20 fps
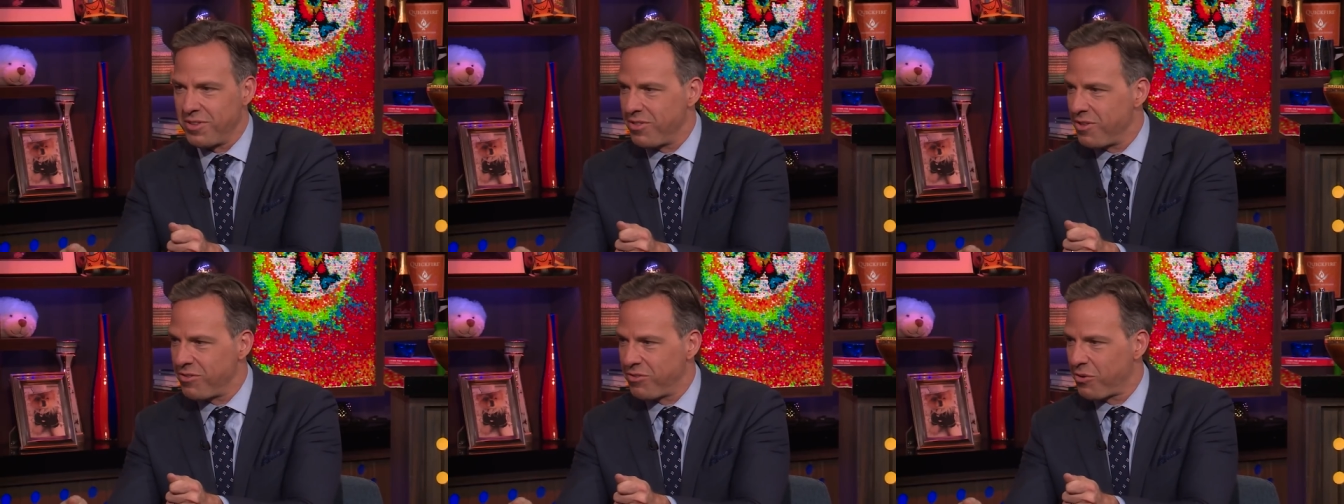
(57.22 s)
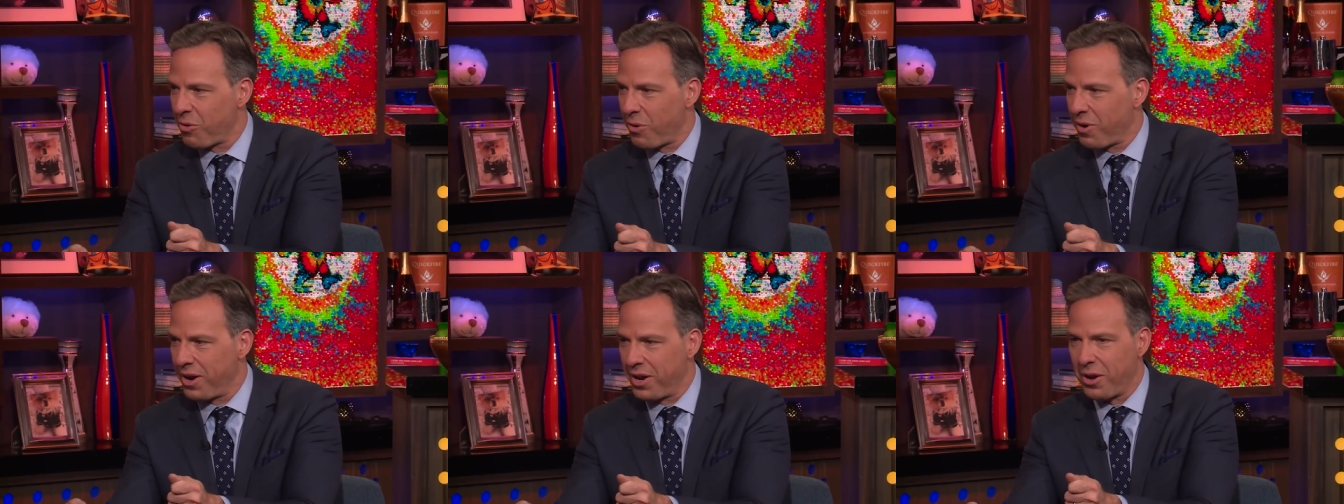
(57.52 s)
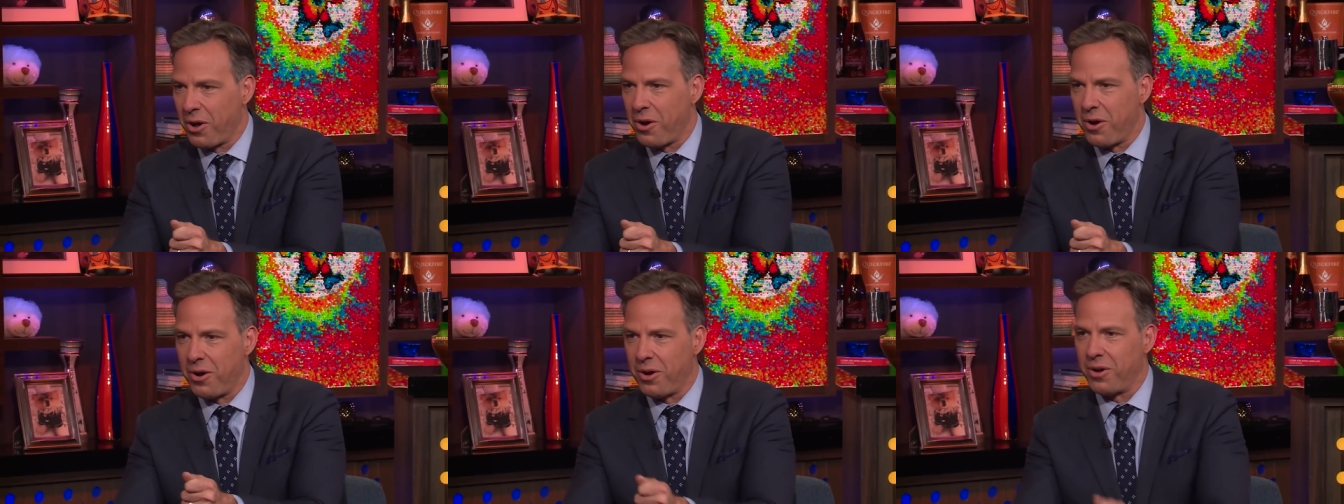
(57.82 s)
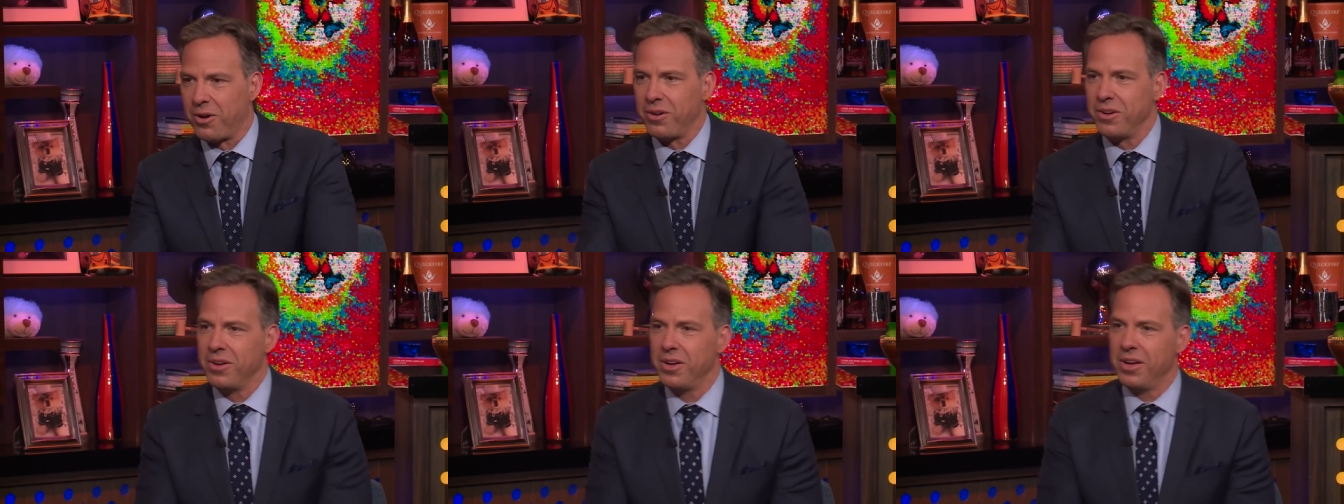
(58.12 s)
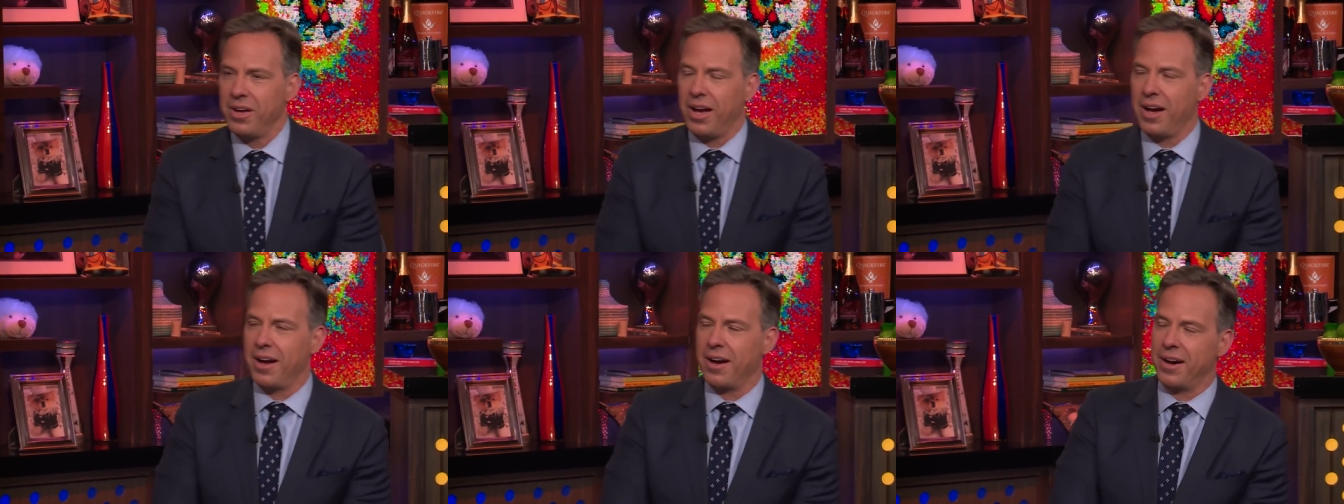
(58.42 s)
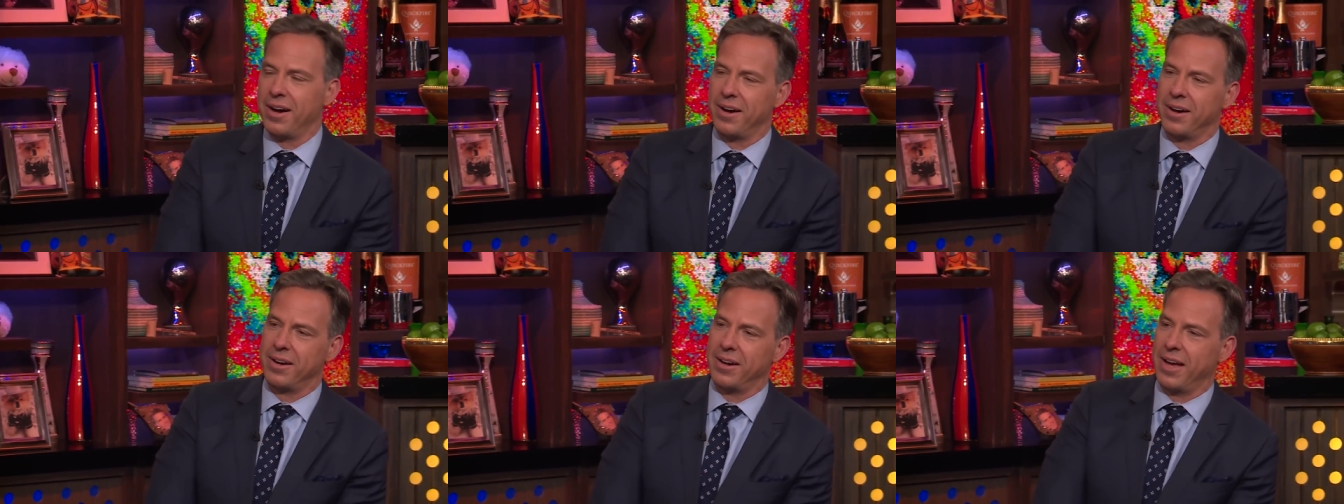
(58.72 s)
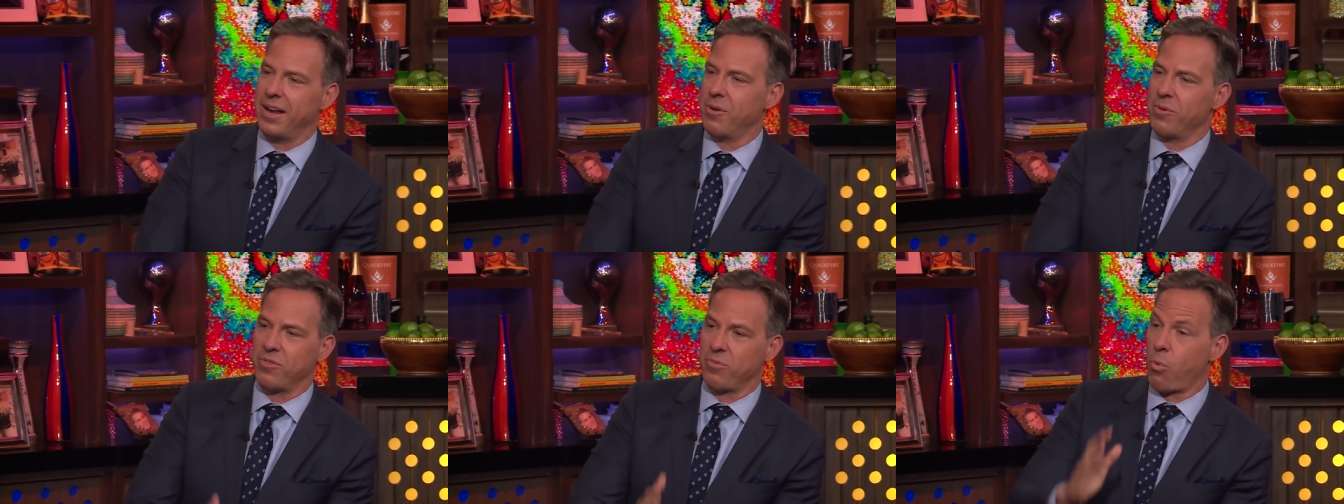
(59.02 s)
in the story at all.
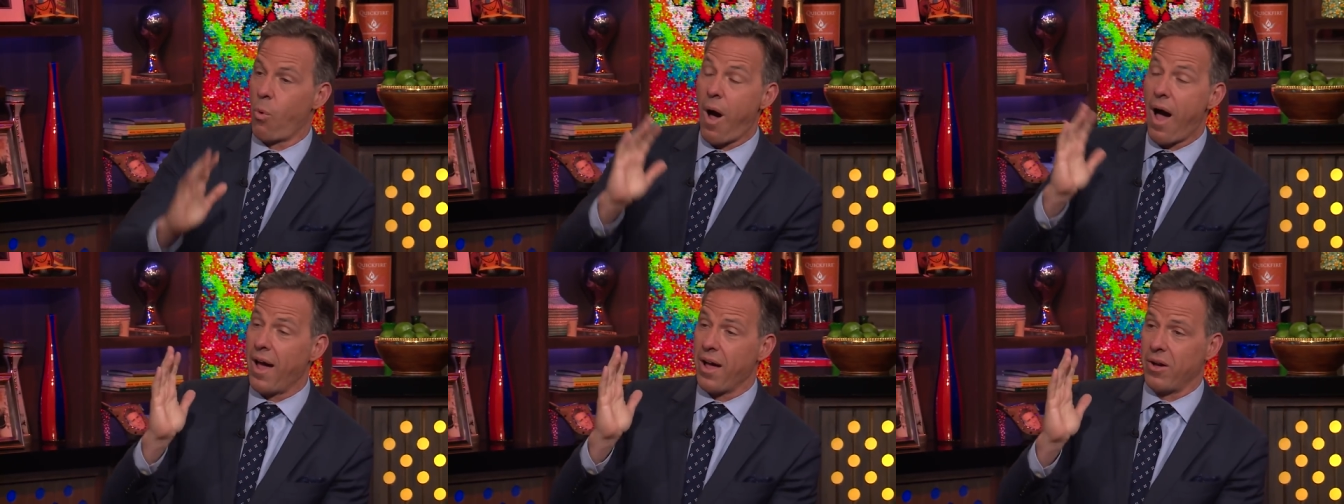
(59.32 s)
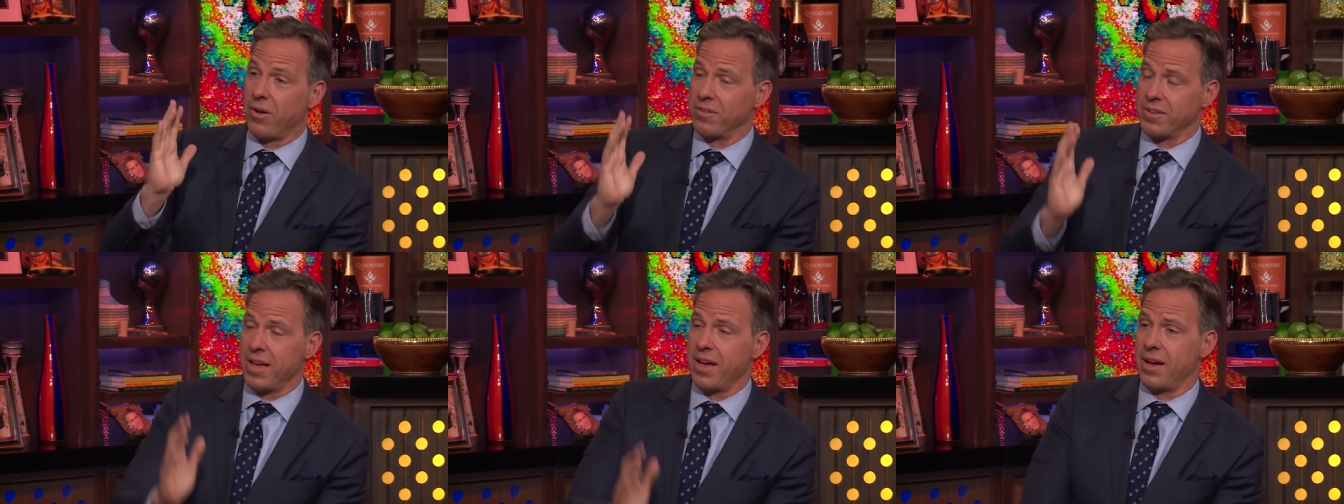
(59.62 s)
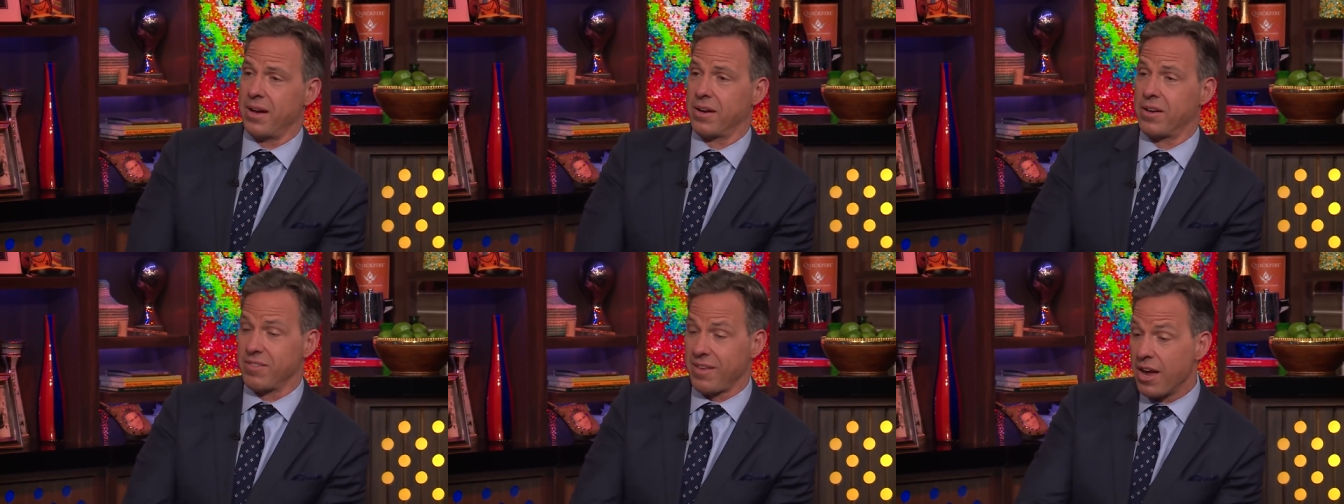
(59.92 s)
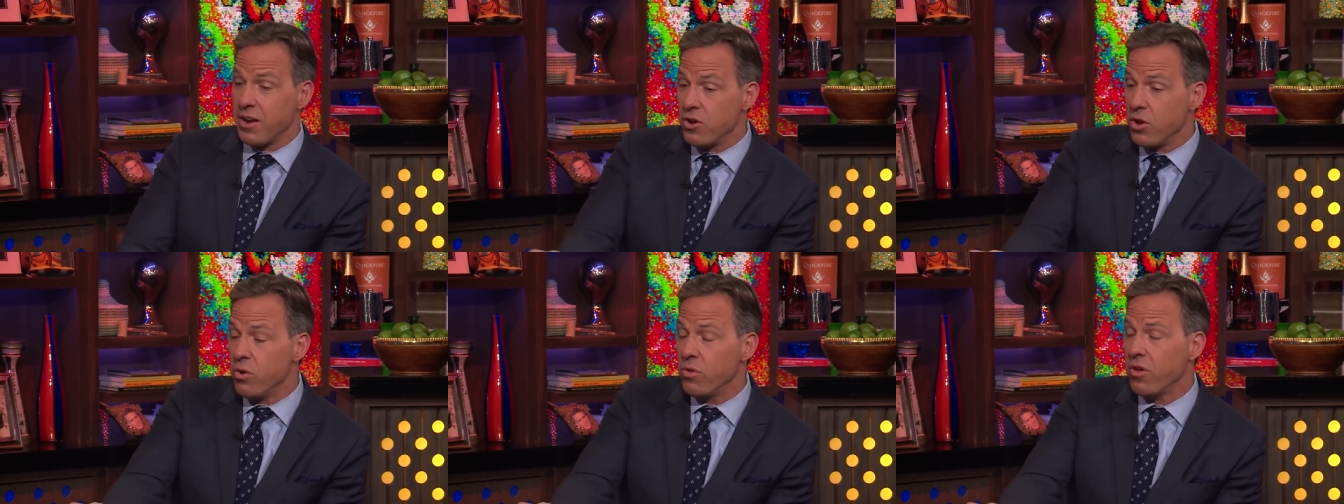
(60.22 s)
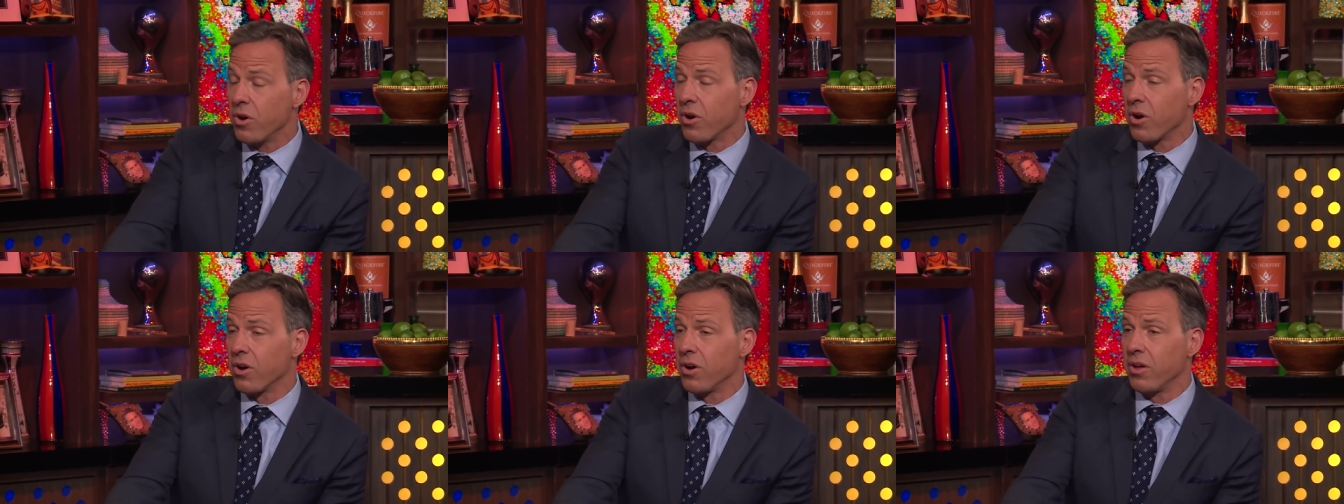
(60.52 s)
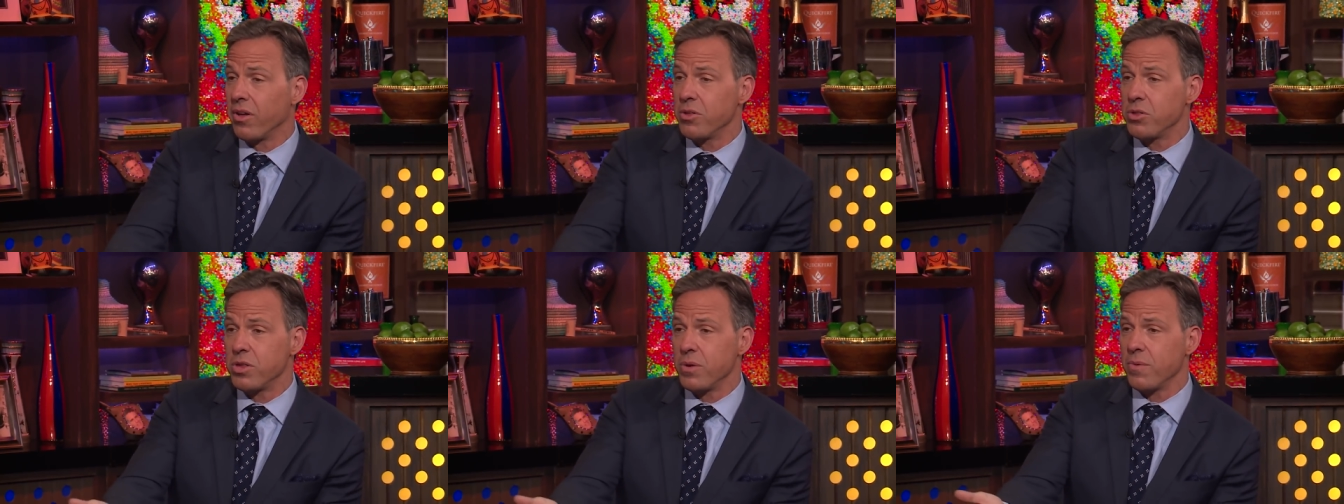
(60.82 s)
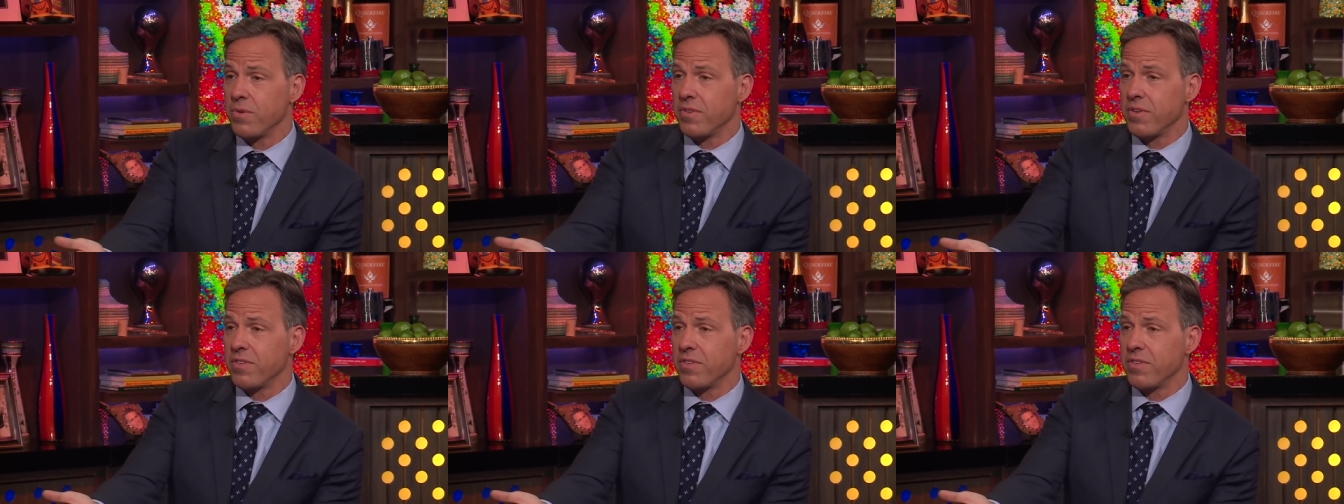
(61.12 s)
And it was wild, yeah, because I knew the girl, and she was